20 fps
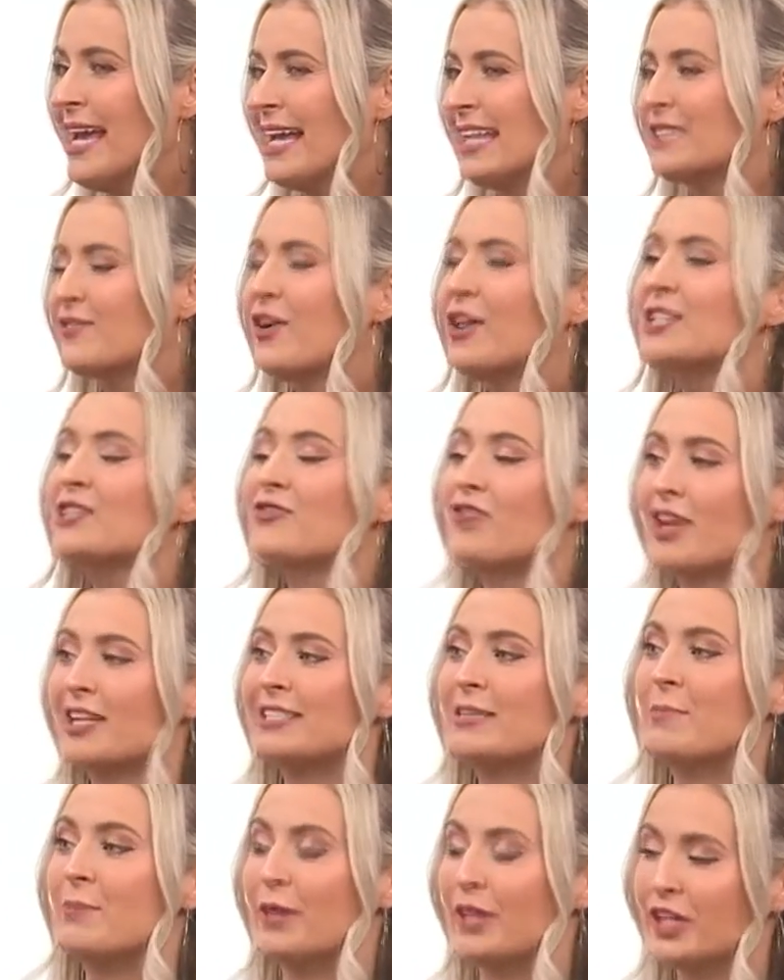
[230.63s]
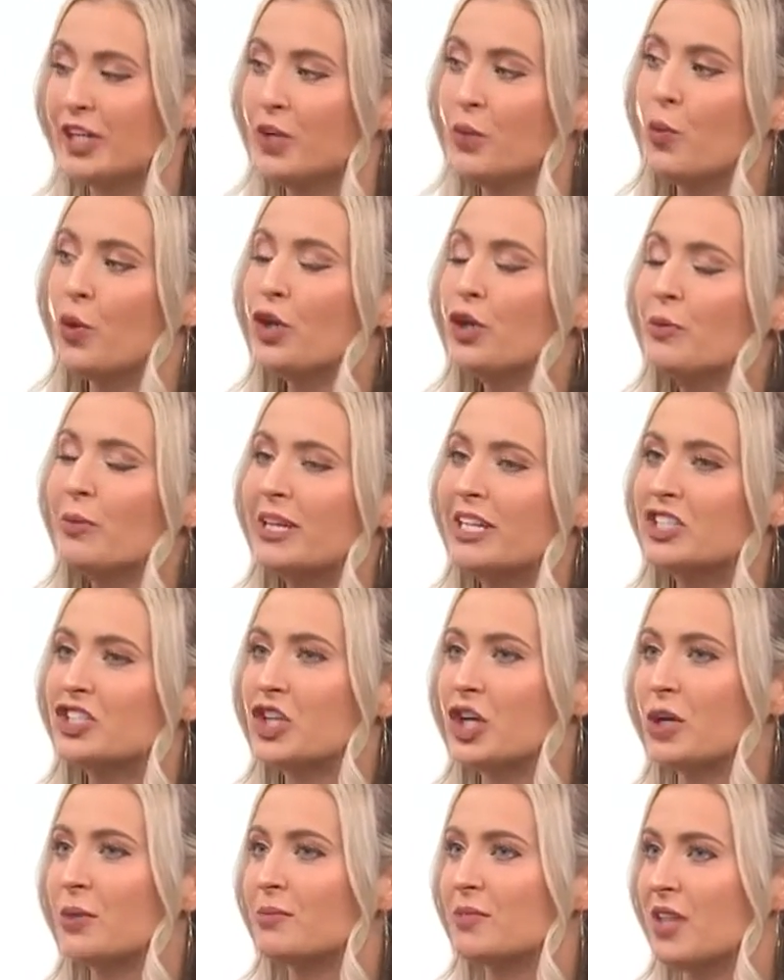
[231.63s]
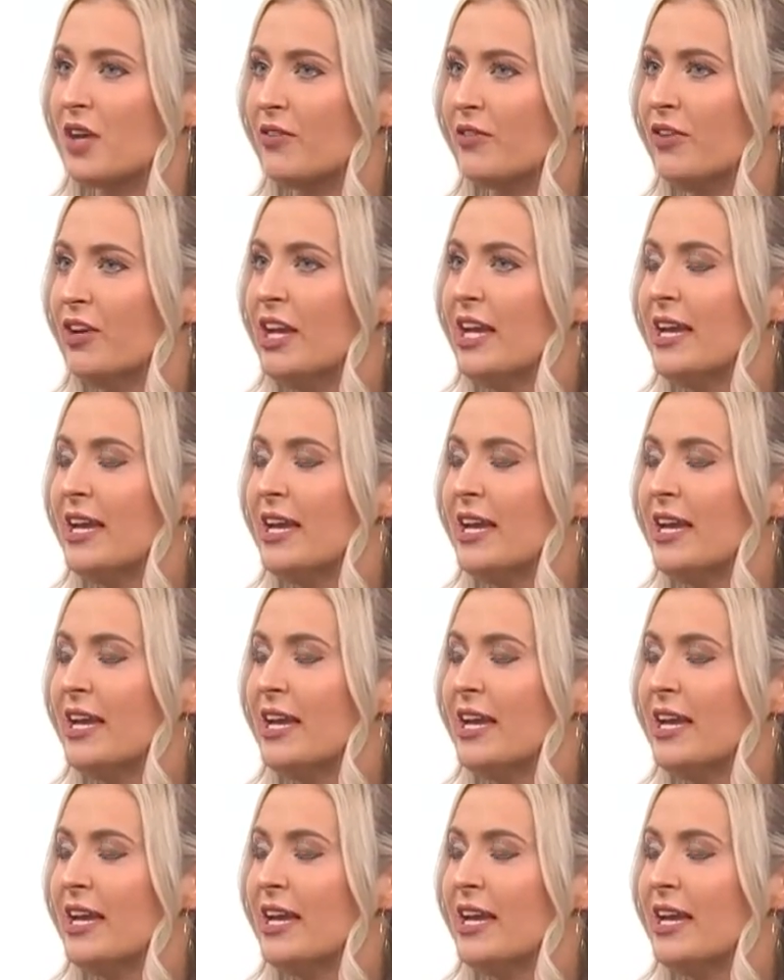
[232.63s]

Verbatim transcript: as far as flexibility, what do you mean in terms of